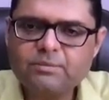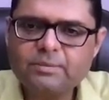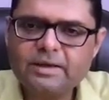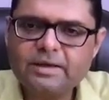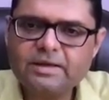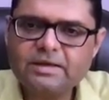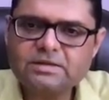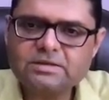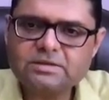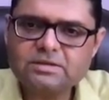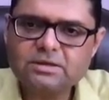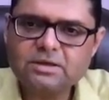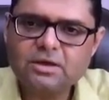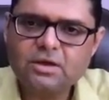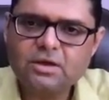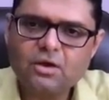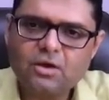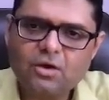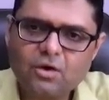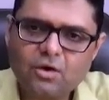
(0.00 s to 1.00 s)
place
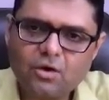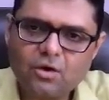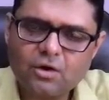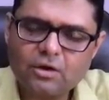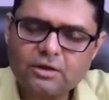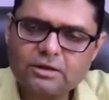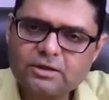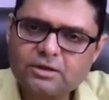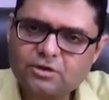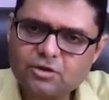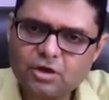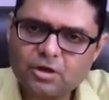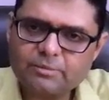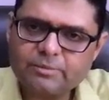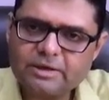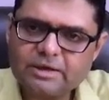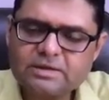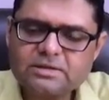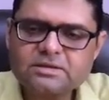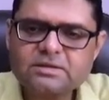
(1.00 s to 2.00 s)
all the
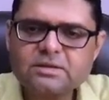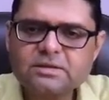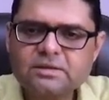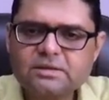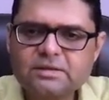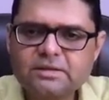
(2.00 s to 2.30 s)
topics,